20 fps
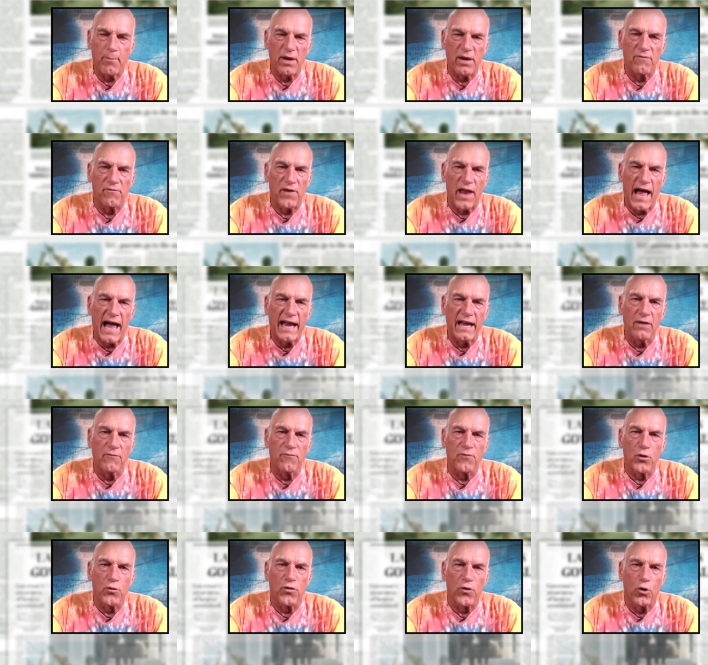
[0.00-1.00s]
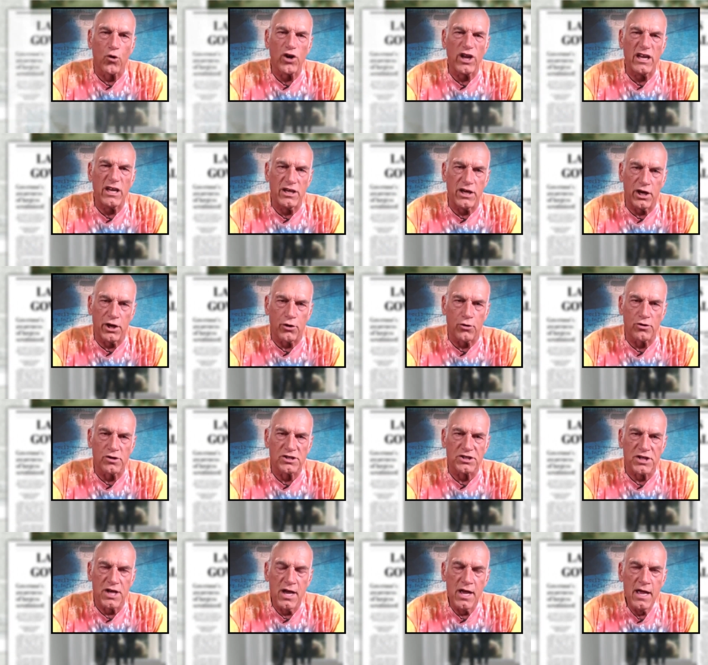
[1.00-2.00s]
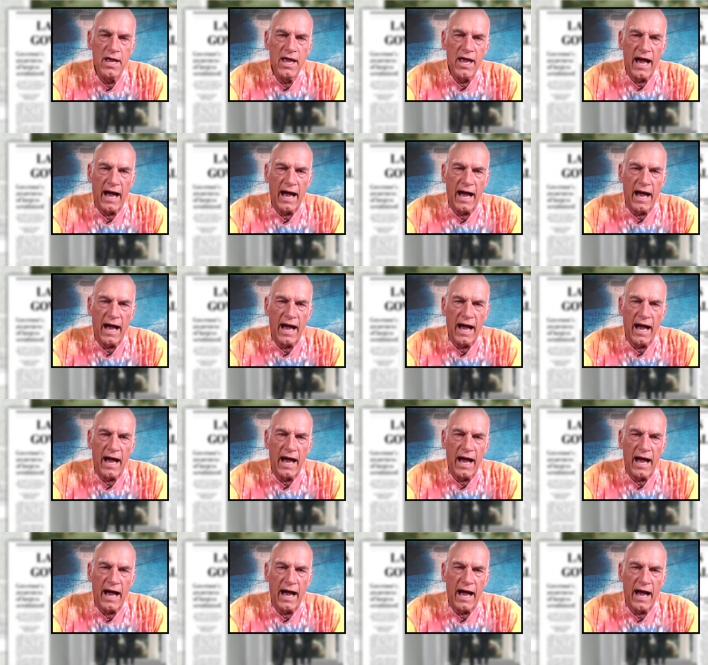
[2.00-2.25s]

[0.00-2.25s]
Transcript: I've been flying for thirty years.